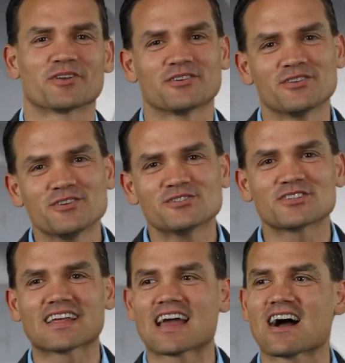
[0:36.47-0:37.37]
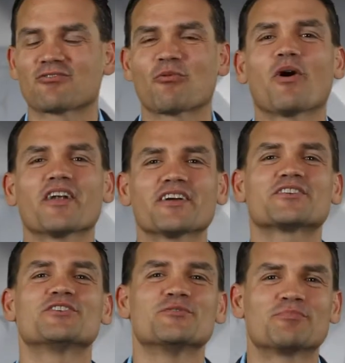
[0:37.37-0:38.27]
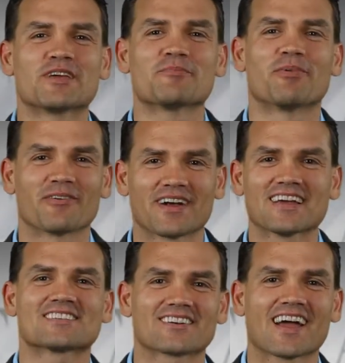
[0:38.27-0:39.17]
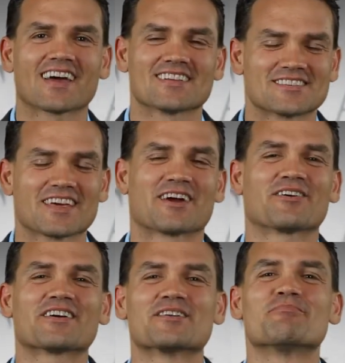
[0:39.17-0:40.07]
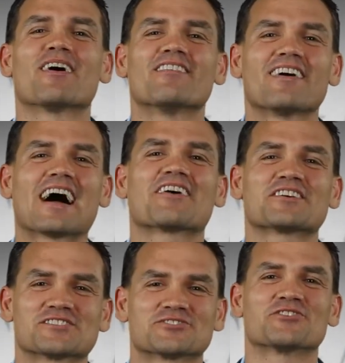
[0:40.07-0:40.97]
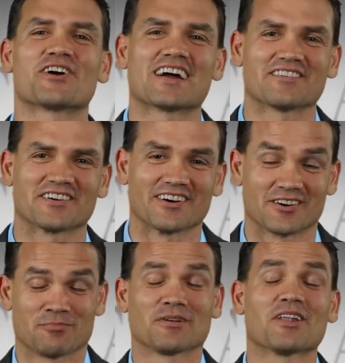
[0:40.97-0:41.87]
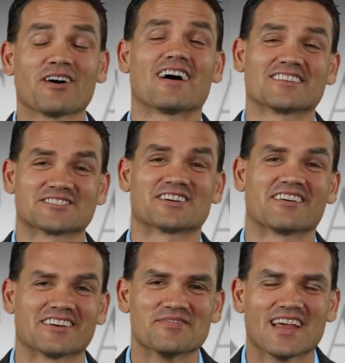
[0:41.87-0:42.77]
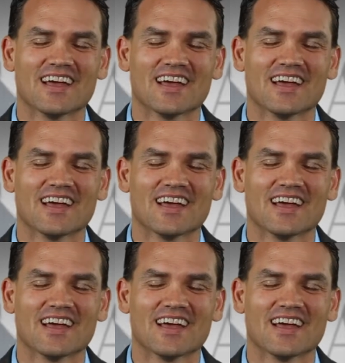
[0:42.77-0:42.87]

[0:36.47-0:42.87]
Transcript: you'd usually have one or two people raise their hand and say they were an above average driver or a below average driver.